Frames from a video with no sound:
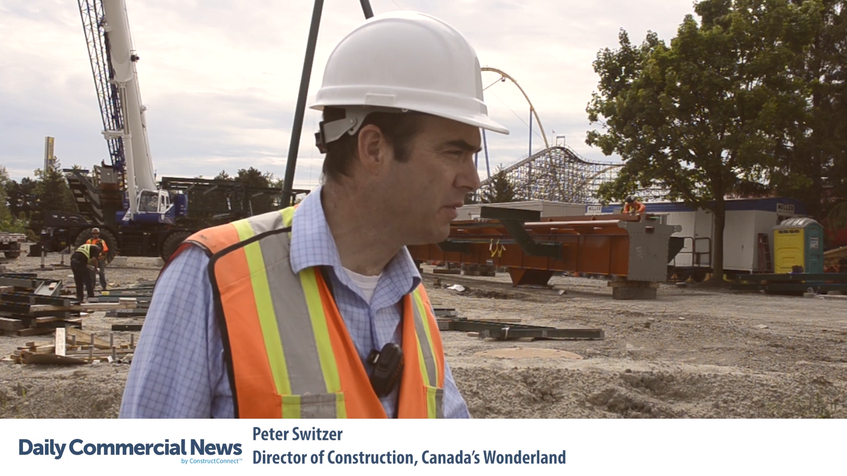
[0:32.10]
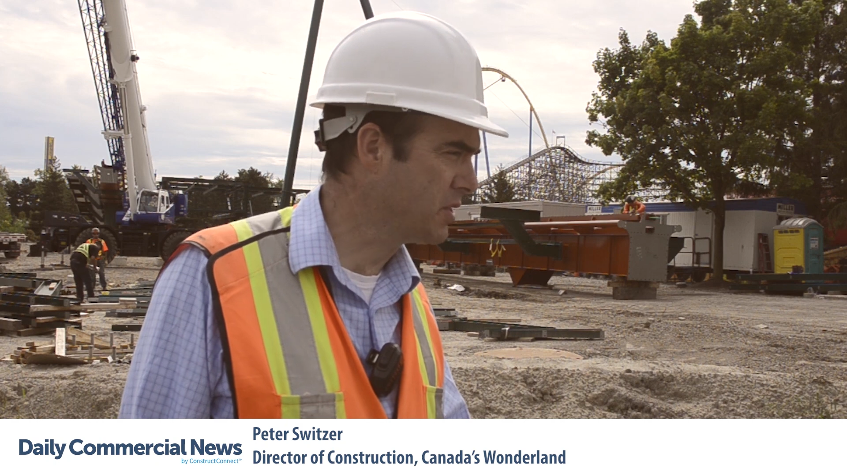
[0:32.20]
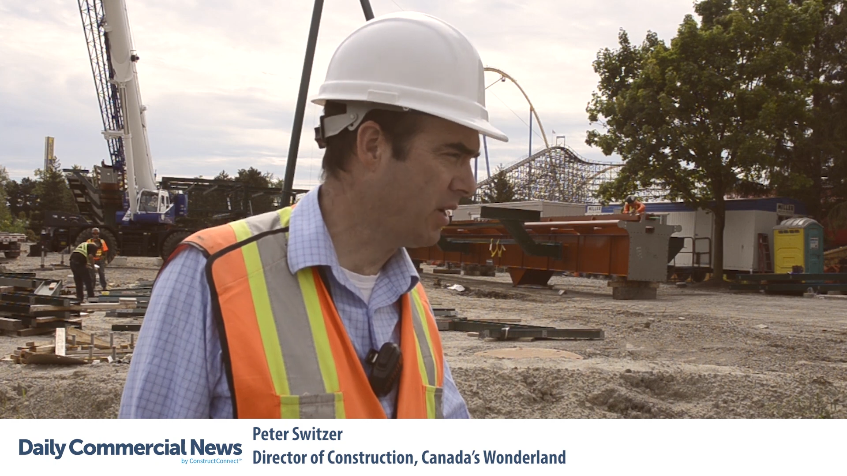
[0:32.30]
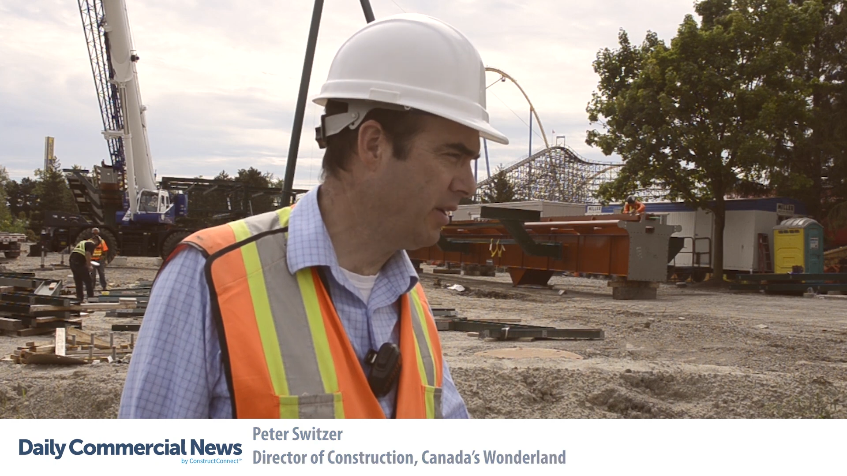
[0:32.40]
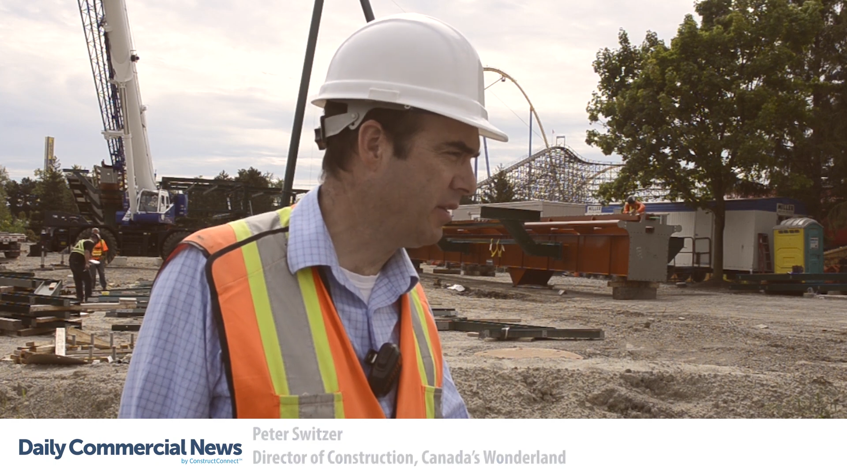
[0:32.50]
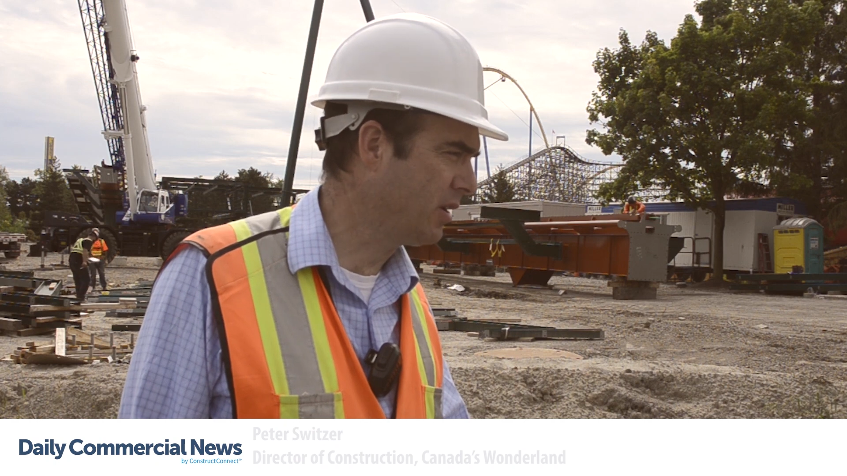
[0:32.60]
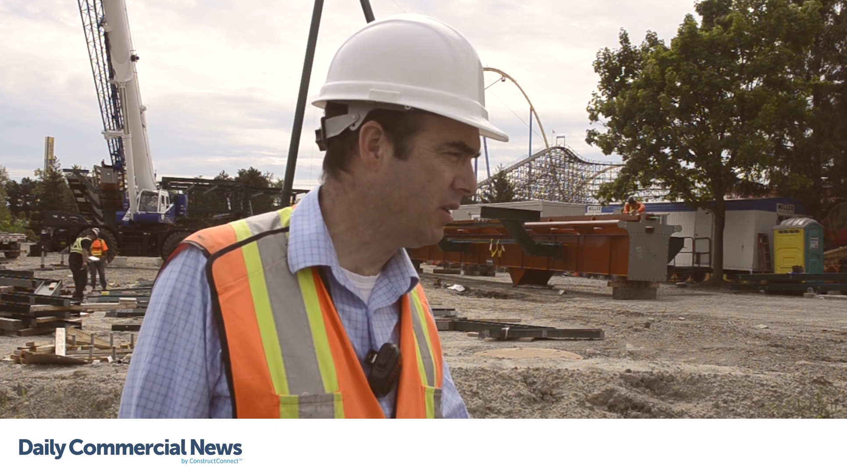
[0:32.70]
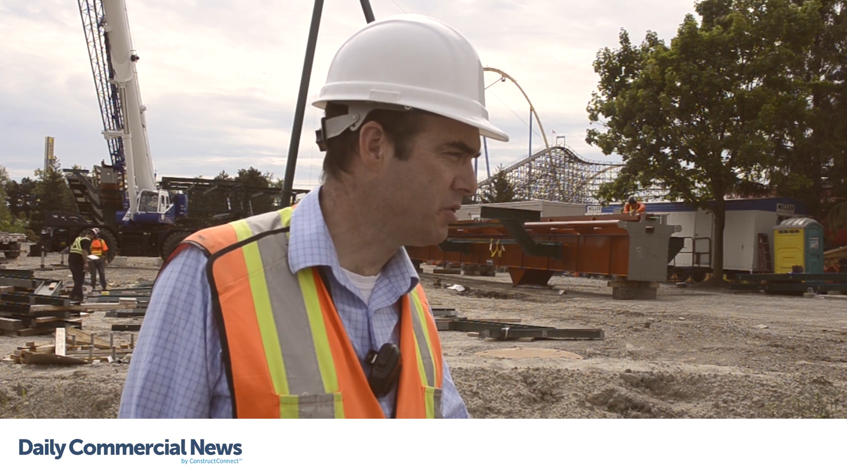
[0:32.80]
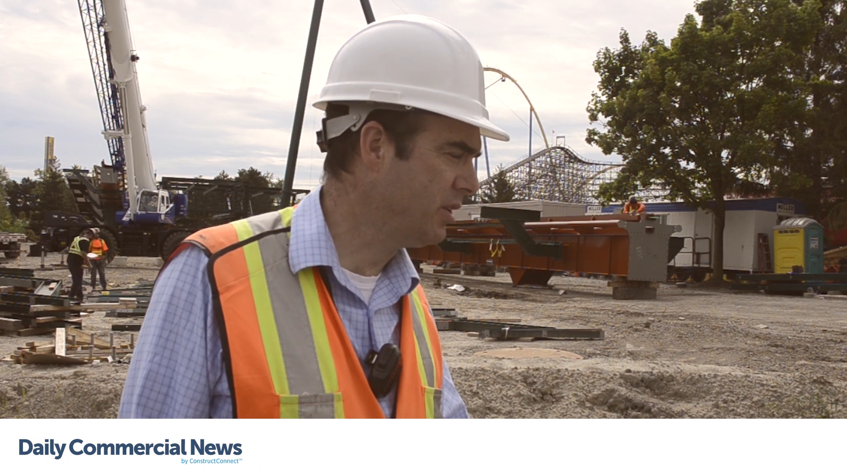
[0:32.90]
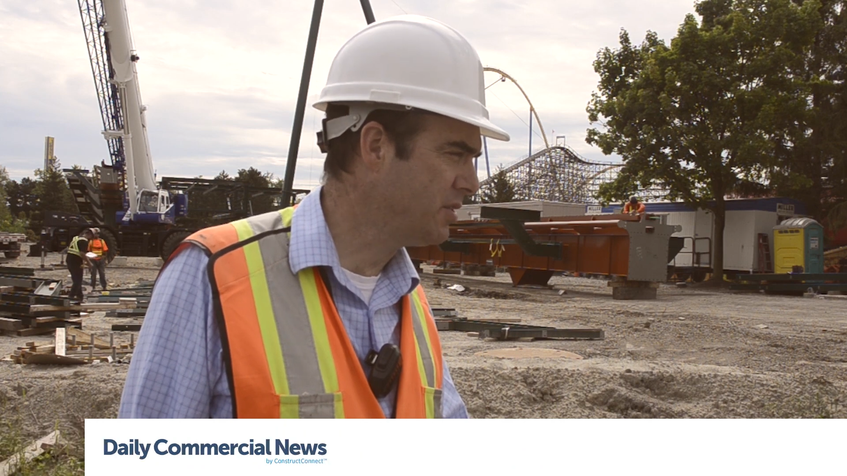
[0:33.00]
of its kind in the
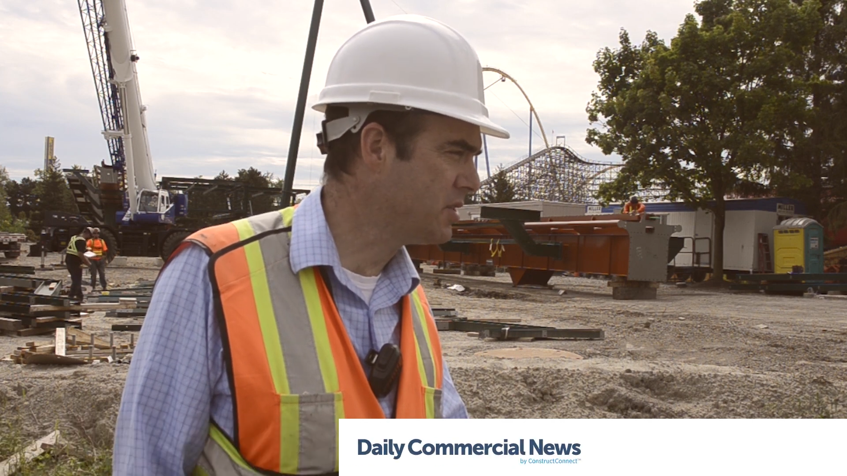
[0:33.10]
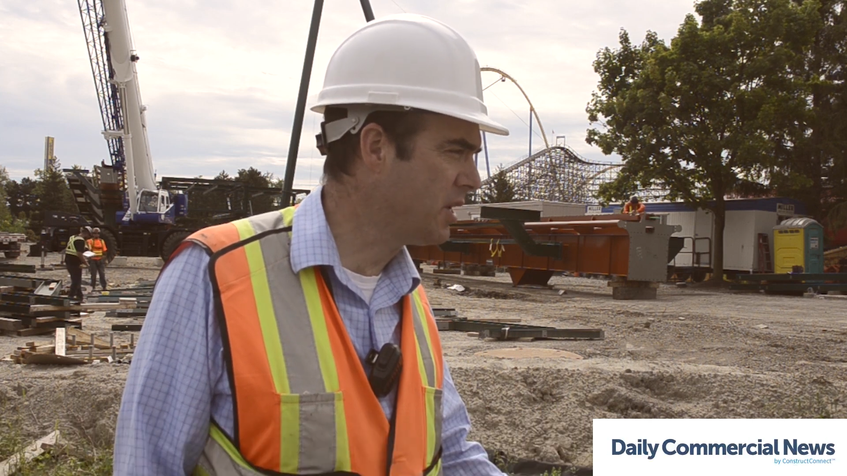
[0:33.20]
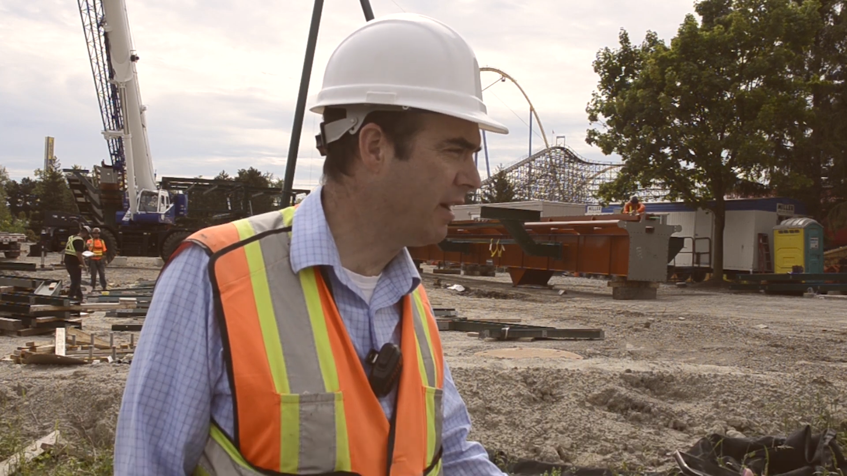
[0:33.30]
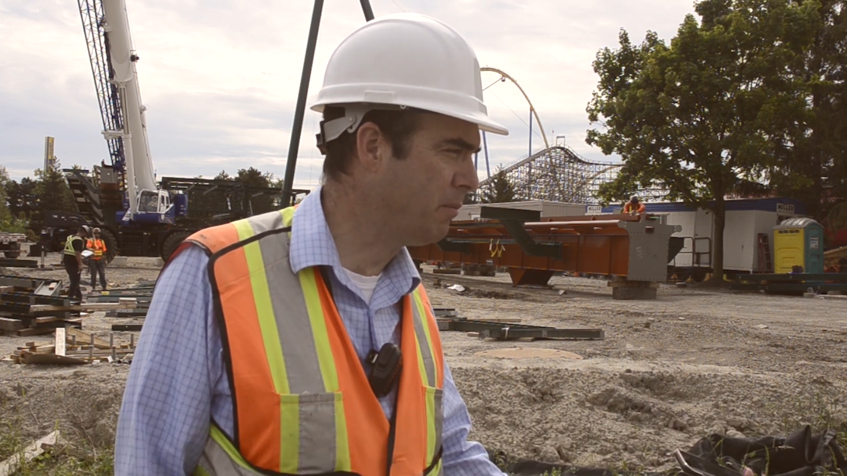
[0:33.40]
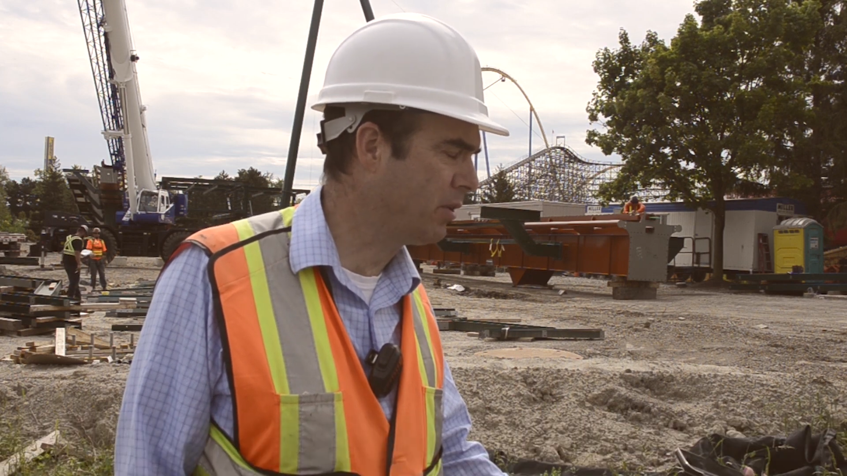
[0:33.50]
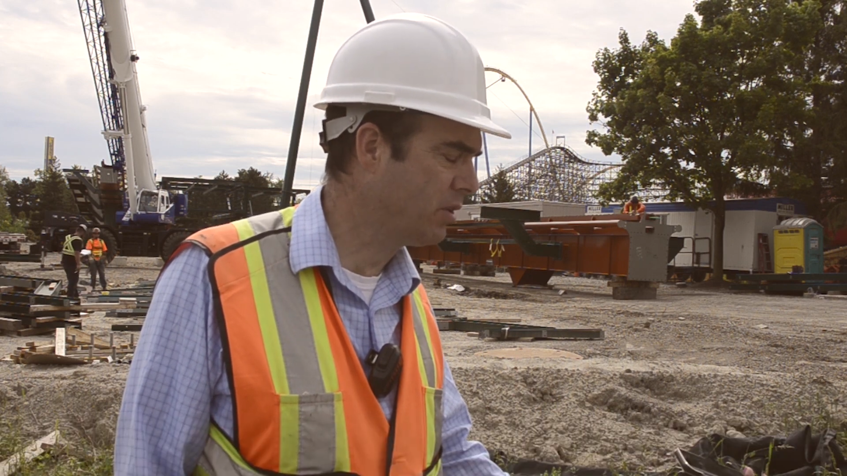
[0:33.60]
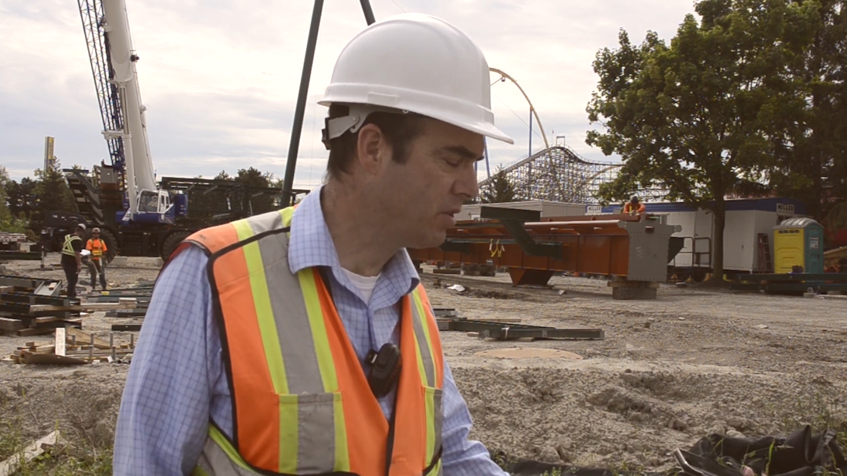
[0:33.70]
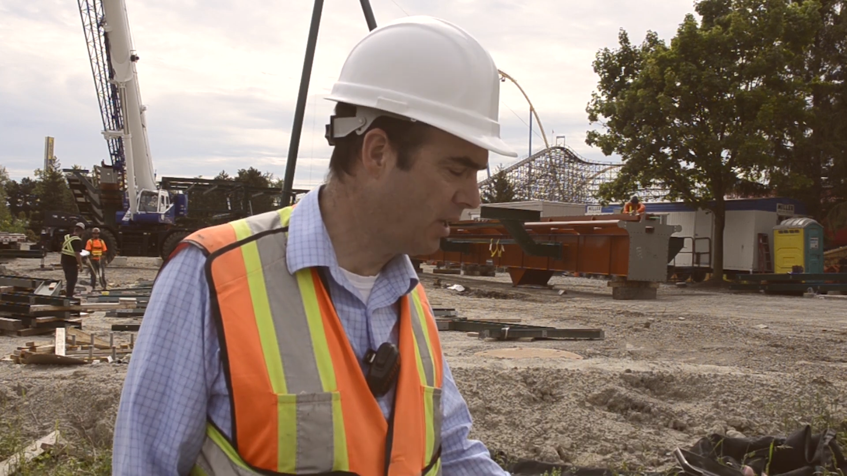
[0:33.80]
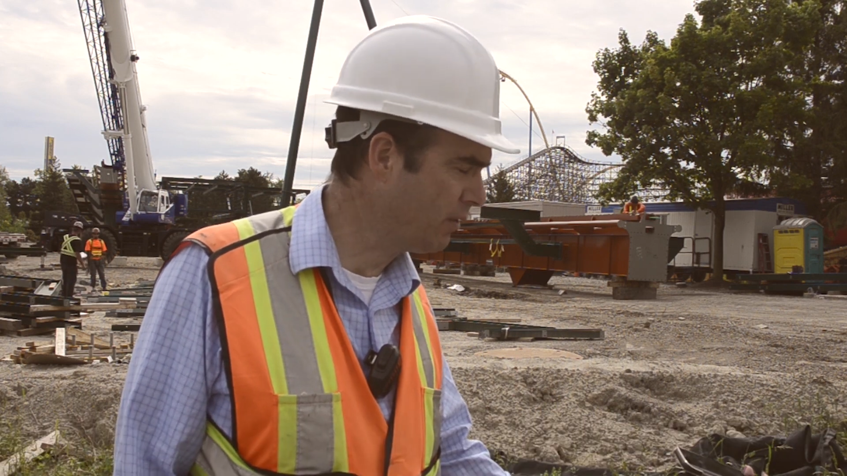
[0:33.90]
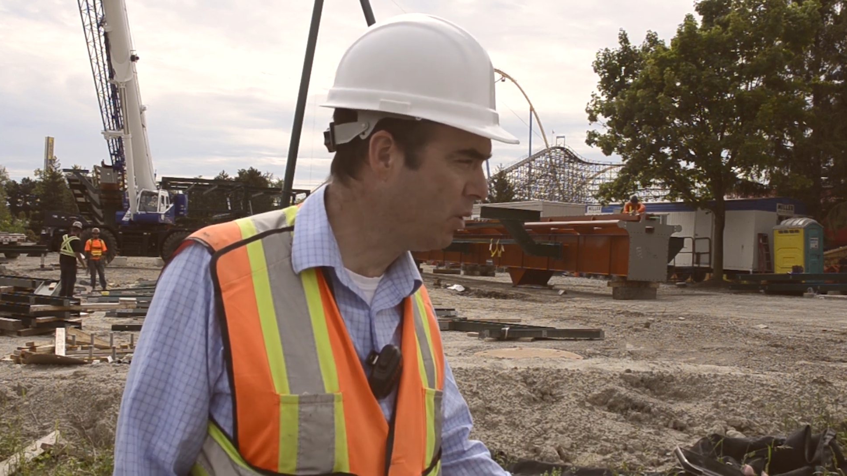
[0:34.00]
country. It's a dive,
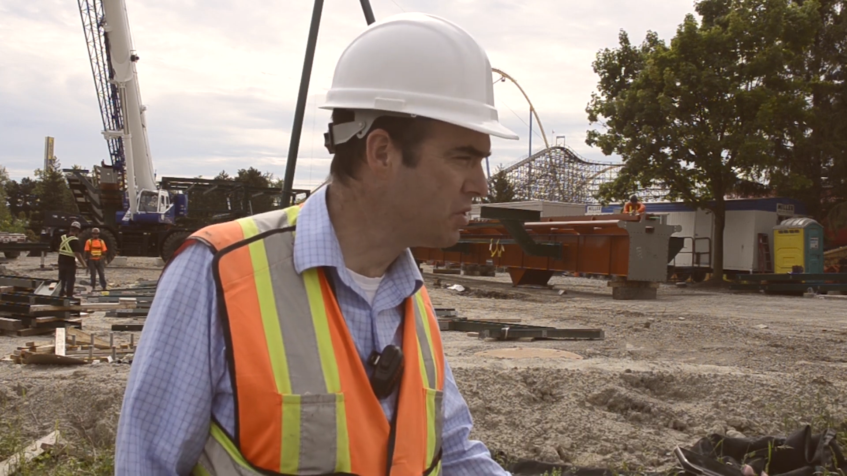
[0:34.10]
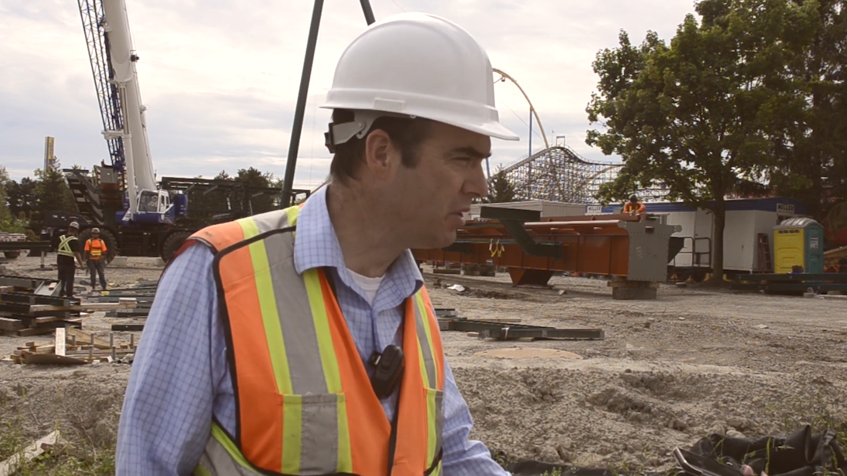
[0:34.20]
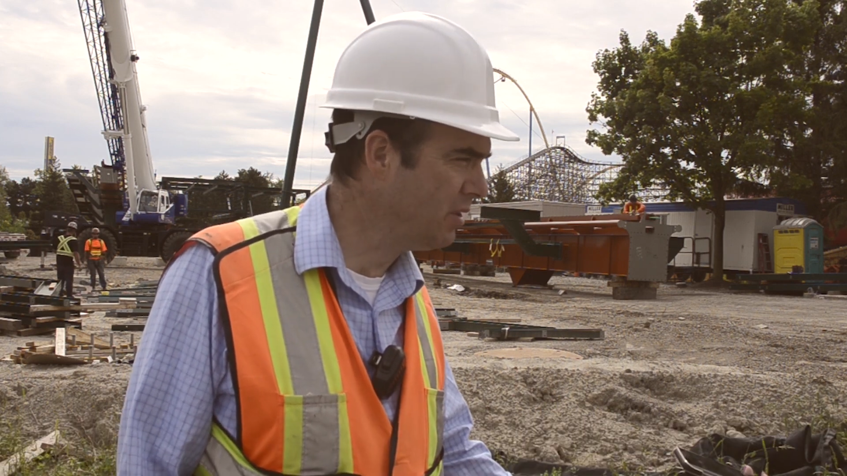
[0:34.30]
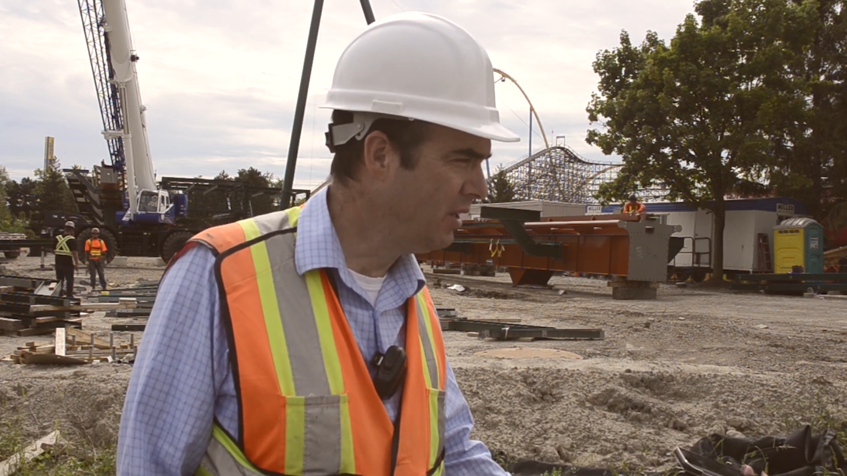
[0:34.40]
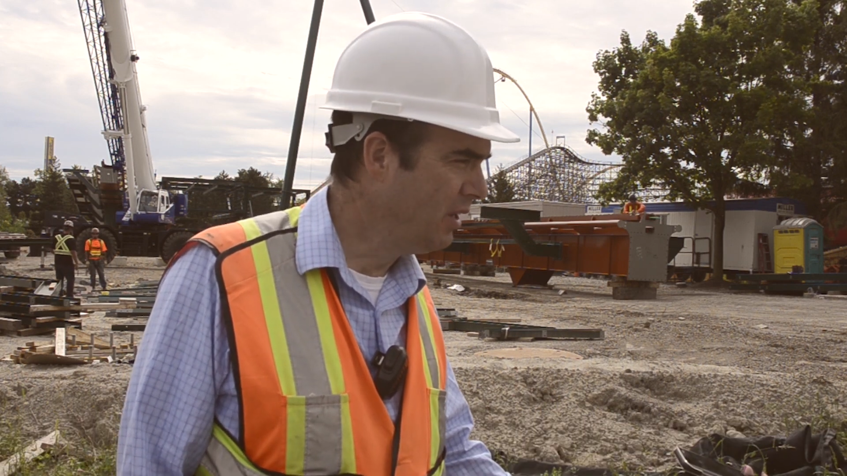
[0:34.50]
dive coaster,